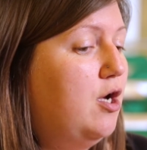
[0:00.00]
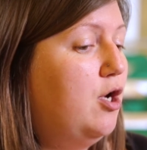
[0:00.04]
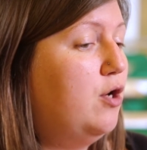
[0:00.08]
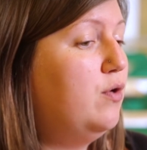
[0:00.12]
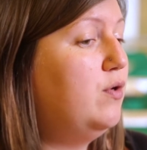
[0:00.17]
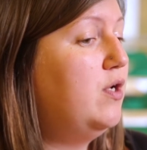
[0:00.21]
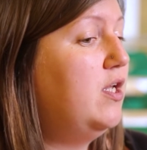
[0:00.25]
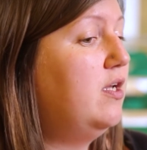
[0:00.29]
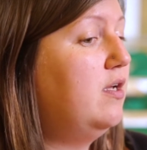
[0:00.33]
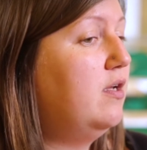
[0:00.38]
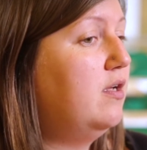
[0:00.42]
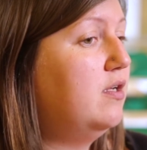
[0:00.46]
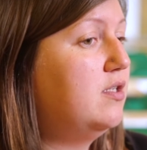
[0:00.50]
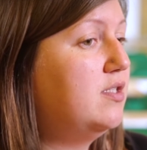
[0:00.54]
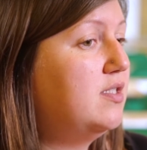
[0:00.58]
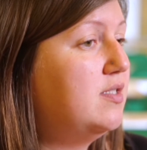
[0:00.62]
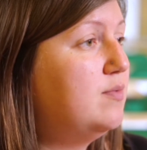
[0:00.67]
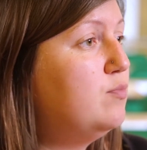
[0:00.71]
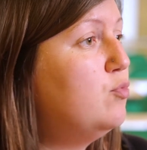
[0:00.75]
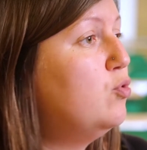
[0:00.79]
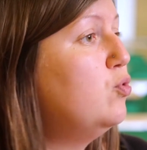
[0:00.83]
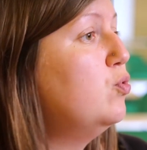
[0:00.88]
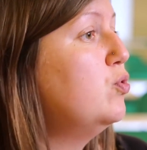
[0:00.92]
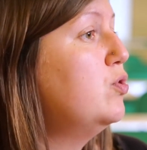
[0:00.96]
only a
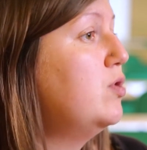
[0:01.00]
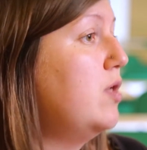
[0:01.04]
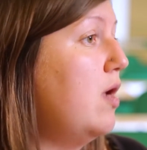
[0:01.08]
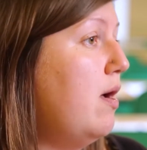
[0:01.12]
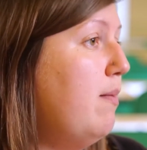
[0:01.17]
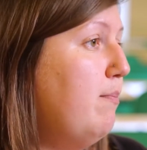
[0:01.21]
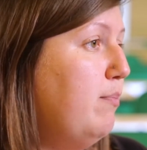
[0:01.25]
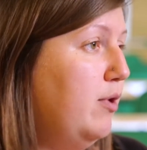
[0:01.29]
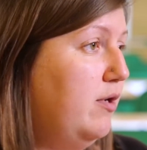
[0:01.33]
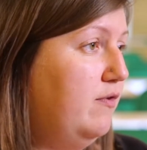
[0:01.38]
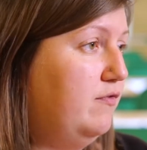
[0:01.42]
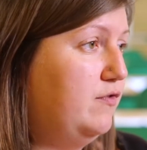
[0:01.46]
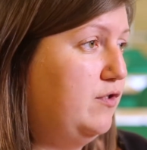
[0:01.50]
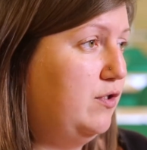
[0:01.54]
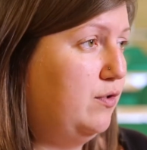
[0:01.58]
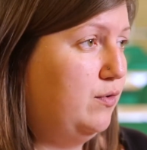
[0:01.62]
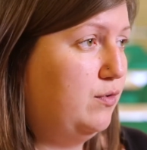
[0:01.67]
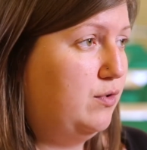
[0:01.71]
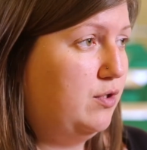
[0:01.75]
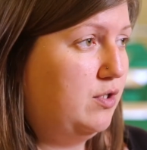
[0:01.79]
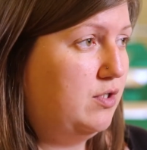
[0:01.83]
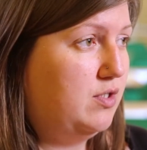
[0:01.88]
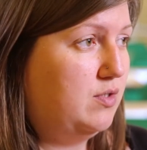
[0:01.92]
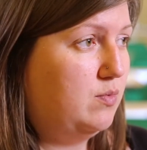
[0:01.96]
small sample of
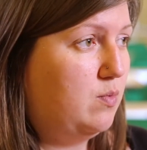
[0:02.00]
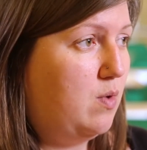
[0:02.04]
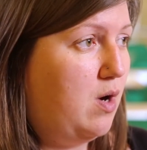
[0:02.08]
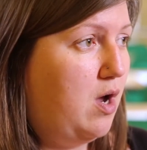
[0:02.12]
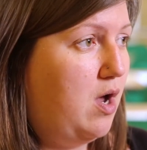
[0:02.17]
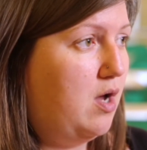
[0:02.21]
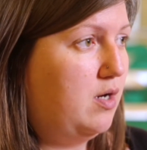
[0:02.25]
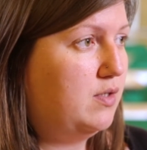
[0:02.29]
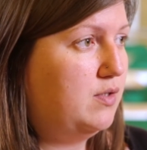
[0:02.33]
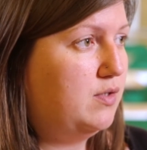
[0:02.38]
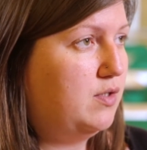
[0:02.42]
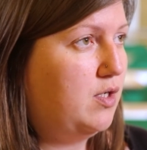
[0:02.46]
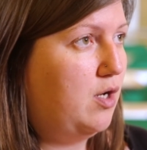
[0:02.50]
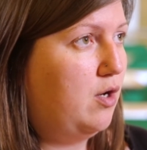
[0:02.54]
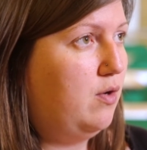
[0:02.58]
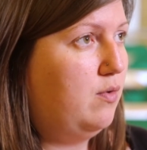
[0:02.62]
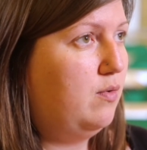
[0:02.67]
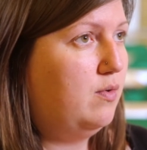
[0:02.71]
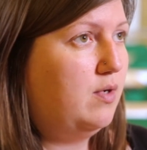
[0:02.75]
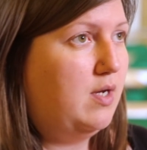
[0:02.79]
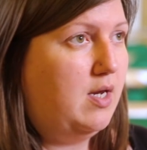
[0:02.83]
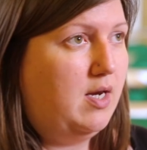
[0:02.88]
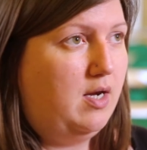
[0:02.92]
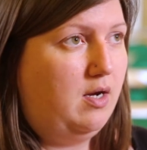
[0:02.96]
children's work.
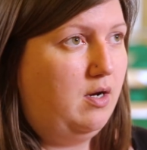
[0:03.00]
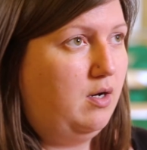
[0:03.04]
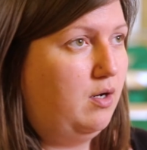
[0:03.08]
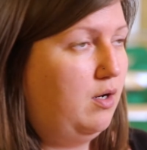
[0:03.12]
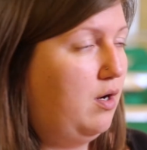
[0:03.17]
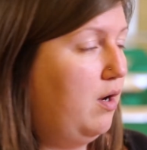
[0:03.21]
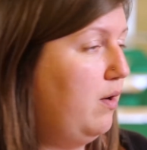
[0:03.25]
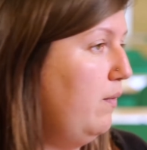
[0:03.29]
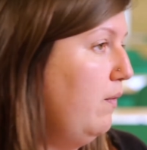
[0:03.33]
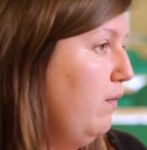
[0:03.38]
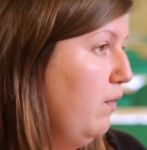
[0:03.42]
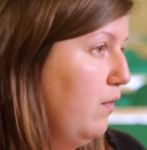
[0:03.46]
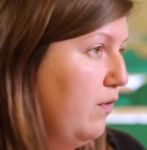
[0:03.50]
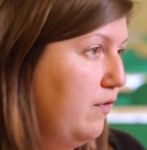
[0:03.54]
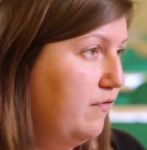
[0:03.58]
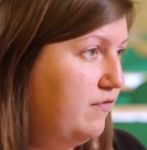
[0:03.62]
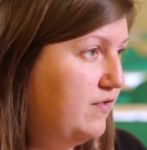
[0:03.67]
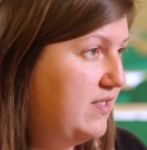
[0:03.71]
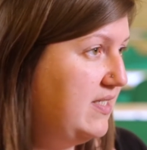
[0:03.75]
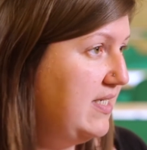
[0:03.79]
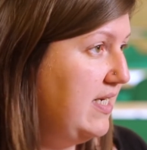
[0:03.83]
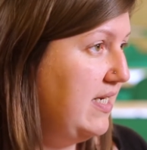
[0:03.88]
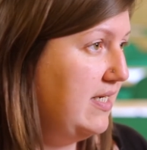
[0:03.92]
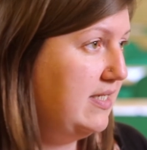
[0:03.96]
So in a cohort
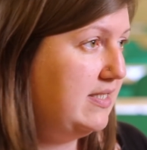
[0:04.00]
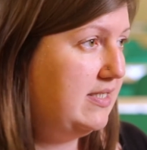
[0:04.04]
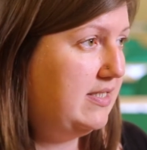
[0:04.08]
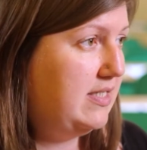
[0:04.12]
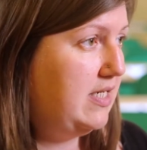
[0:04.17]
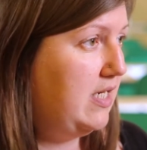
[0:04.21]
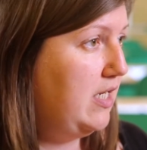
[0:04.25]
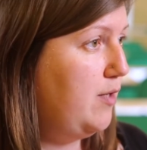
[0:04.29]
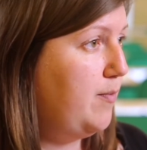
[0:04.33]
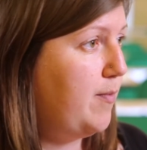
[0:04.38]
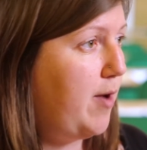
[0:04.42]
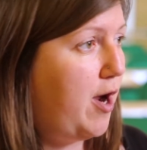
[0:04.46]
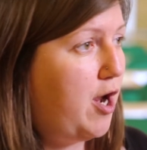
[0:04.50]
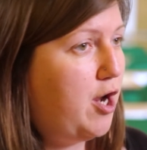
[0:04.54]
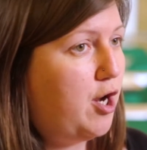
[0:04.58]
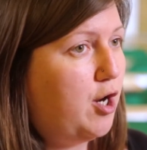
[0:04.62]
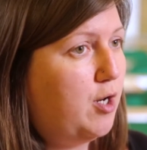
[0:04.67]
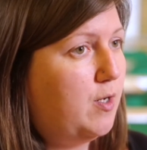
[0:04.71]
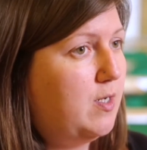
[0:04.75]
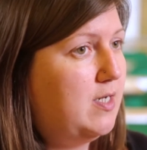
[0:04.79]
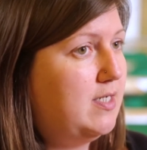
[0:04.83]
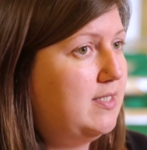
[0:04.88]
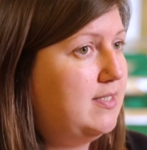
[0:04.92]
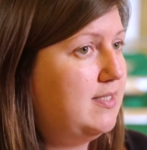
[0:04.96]
of 60, you might
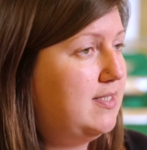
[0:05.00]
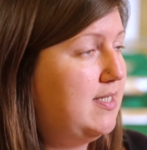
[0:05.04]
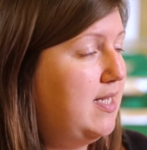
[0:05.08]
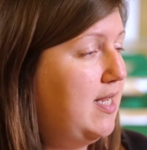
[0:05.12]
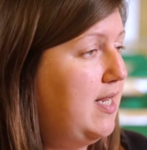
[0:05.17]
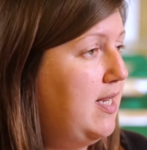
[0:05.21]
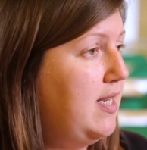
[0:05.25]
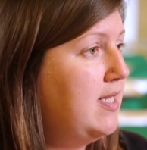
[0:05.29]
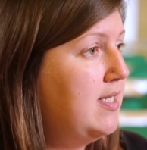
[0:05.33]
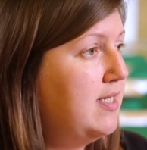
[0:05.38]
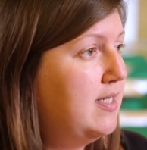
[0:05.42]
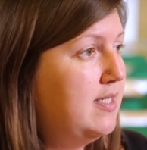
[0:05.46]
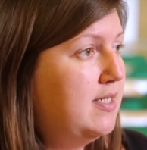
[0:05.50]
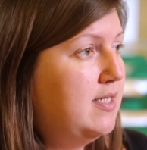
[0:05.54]
only see